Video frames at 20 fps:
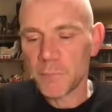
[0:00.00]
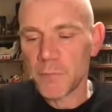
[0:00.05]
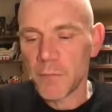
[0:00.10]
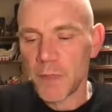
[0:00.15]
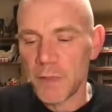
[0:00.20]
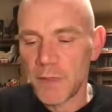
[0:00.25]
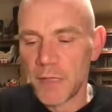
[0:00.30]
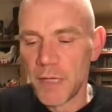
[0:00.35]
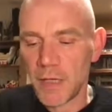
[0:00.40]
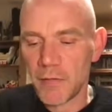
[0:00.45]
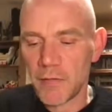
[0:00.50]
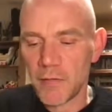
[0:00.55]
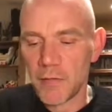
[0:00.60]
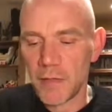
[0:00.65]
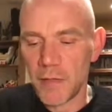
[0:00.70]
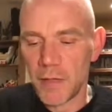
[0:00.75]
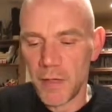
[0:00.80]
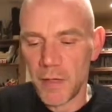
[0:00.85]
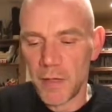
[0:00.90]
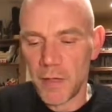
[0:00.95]
that,
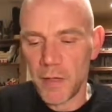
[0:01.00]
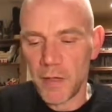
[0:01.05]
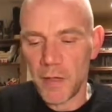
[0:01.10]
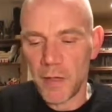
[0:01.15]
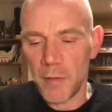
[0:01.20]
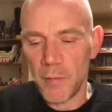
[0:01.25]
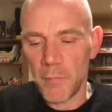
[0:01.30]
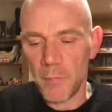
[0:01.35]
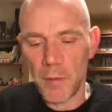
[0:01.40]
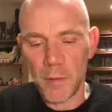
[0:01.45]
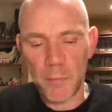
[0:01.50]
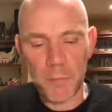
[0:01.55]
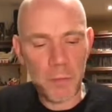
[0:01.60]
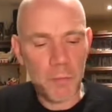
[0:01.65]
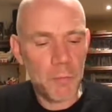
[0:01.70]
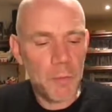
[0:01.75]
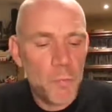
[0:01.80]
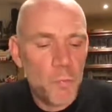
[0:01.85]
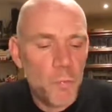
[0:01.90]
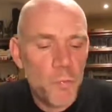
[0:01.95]

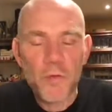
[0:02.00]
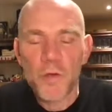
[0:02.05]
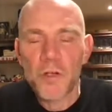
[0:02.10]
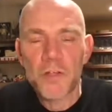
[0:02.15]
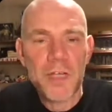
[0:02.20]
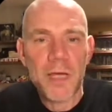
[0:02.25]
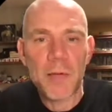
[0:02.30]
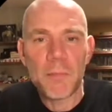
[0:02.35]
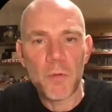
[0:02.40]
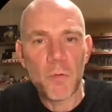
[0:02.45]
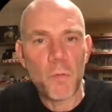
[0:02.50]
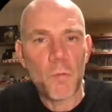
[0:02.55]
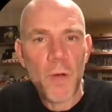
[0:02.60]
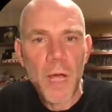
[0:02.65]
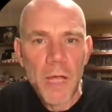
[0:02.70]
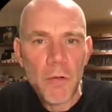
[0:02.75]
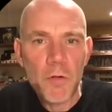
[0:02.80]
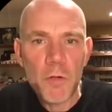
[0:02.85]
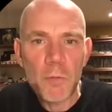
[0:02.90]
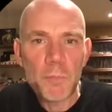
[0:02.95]
for example,
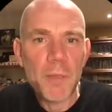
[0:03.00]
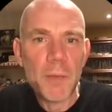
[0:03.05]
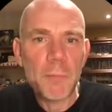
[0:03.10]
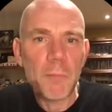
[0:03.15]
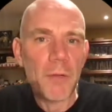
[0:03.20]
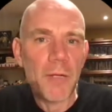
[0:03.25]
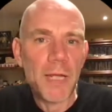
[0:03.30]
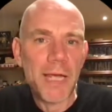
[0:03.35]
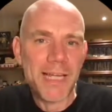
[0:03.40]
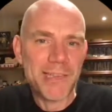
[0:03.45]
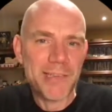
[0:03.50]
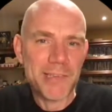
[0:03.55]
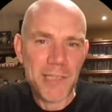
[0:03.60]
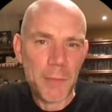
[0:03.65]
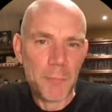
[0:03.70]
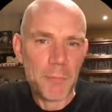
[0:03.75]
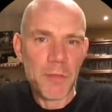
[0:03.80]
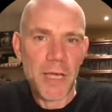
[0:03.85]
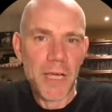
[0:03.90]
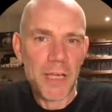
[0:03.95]
why would people
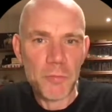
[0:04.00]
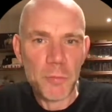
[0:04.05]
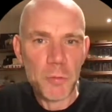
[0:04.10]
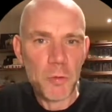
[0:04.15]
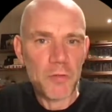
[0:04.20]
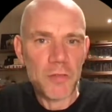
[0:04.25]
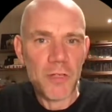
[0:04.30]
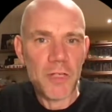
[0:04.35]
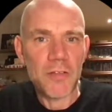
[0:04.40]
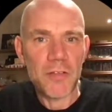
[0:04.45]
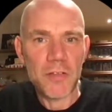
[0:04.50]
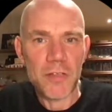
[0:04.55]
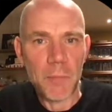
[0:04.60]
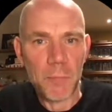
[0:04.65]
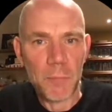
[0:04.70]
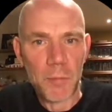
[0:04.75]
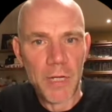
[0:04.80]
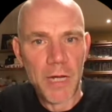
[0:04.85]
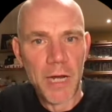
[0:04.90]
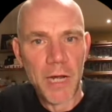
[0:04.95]
accept exploitation and
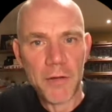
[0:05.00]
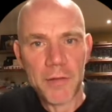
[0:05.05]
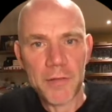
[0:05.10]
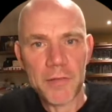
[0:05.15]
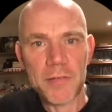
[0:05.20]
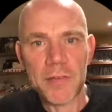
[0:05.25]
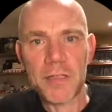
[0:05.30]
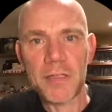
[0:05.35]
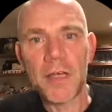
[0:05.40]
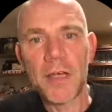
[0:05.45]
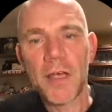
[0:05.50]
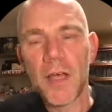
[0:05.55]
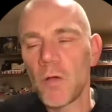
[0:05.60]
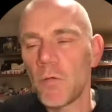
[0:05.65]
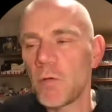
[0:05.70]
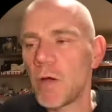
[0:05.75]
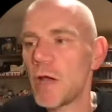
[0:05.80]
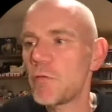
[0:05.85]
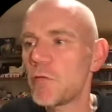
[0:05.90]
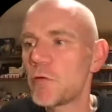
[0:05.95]
precarity?
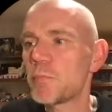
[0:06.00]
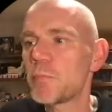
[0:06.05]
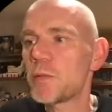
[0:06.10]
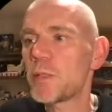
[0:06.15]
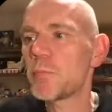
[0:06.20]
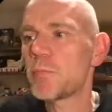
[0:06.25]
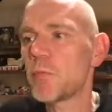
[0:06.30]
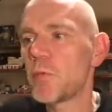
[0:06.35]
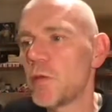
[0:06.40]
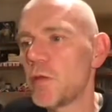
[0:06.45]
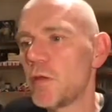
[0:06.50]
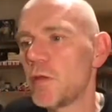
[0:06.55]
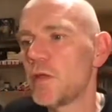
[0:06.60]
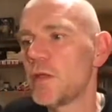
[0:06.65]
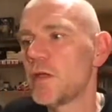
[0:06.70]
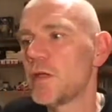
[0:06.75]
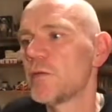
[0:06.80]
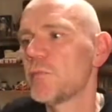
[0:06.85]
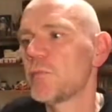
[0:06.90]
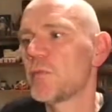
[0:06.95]
Why would people
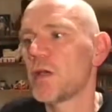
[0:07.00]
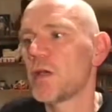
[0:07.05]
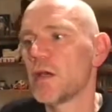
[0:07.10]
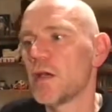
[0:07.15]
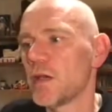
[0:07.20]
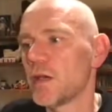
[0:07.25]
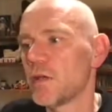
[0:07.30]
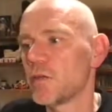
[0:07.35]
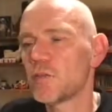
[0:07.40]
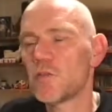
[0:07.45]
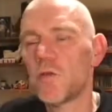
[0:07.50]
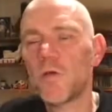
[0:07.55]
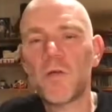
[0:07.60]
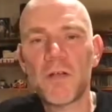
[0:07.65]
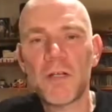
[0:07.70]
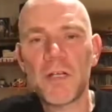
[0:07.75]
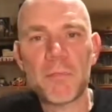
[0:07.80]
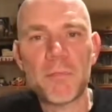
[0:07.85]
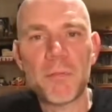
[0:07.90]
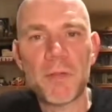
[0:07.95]

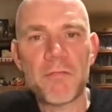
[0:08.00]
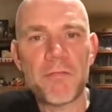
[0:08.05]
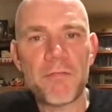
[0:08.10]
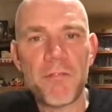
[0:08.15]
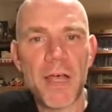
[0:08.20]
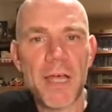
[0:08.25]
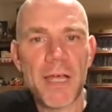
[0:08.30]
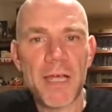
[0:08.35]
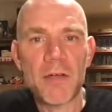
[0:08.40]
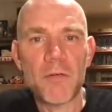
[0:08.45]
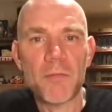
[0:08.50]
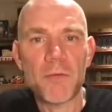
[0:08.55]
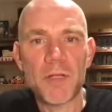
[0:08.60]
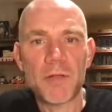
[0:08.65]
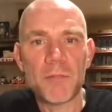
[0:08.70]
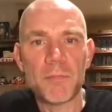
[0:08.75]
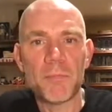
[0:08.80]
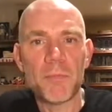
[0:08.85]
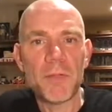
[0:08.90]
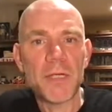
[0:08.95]
totally be fine
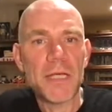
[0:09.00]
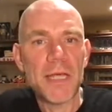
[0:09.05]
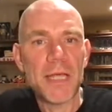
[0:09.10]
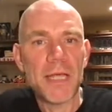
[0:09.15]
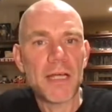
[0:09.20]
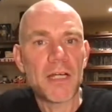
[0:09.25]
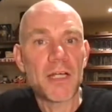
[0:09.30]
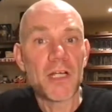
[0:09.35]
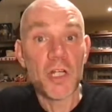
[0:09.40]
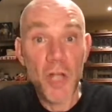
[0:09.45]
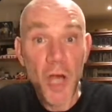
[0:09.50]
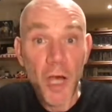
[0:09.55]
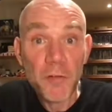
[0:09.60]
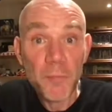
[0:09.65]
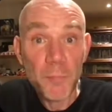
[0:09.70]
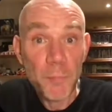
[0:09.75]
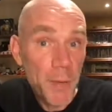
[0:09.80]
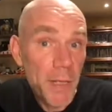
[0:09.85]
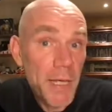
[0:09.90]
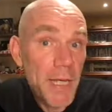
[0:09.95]
with being
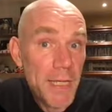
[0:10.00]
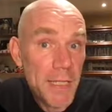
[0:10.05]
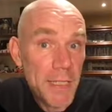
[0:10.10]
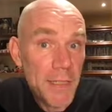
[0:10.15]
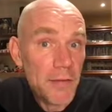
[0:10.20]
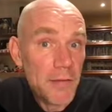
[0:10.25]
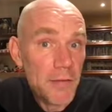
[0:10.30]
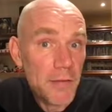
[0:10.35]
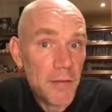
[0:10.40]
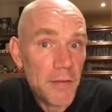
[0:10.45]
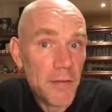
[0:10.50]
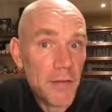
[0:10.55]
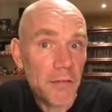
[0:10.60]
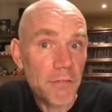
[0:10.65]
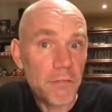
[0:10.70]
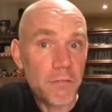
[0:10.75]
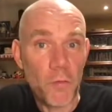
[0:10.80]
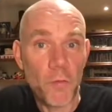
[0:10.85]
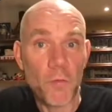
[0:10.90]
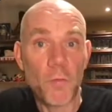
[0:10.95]
not paid
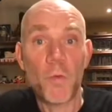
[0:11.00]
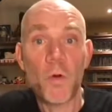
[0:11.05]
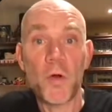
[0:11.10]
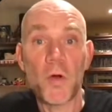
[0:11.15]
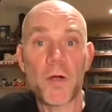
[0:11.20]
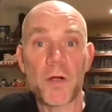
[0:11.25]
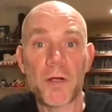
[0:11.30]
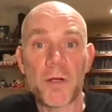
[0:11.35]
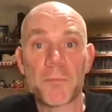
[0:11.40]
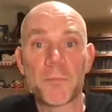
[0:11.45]
for work